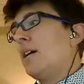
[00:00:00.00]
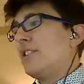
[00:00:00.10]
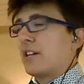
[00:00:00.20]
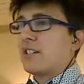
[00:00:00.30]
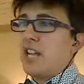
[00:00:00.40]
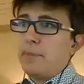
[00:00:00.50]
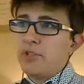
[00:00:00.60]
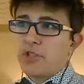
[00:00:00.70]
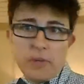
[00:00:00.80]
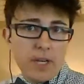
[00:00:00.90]
duct tape
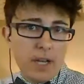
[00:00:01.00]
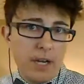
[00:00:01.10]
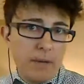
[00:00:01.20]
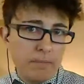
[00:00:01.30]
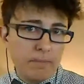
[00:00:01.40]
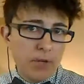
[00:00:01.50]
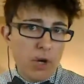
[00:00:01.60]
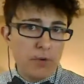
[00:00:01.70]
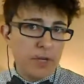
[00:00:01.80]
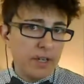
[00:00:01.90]
and chewing gum
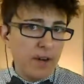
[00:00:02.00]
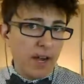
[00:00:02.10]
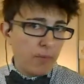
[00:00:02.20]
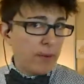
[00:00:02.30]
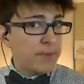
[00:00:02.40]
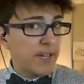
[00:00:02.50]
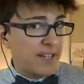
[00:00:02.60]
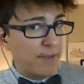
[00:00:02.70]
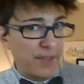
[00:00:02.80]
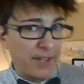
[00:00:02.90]
coated
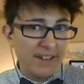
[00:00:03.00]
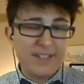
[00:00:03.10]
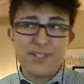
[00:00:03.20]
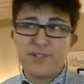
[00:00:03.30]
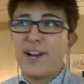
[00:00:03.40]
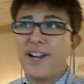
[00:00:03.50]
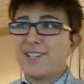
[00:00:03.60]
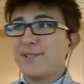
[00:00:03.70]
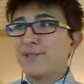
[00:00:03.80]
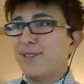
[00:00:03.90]
websites out there to try
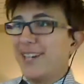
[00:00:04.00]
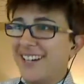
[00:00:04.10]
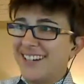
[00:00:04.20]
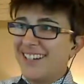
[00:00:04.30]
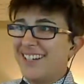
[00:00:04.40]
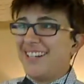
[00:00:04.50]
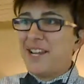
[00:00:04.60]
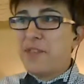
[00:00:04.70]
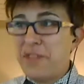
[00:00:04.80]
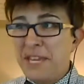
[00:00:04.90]
to
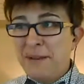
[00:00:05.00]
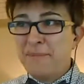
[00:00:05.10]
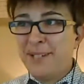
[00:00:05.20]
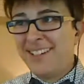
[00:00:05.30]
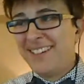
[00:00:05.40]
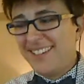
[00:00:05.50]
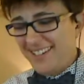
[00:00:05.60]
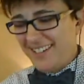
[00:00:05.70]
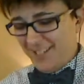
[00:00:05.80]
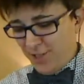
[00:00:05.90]
theme
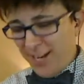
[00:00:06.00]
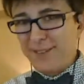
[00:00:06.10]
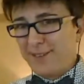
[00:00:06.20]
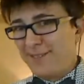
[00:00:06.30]
child